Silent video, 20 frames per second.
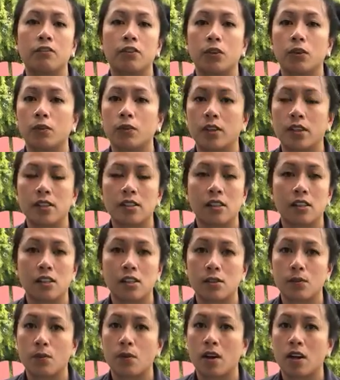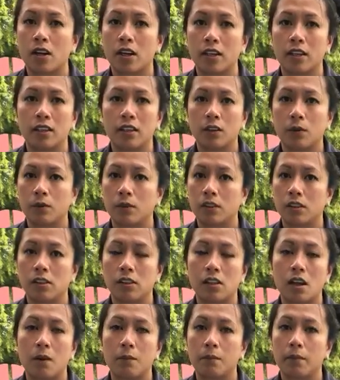few reasons why they were on
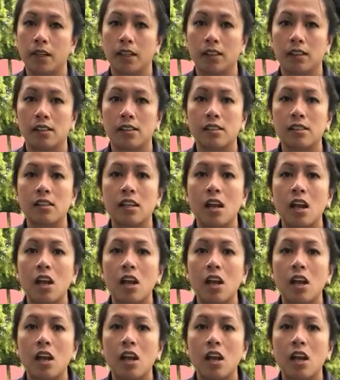top of my list.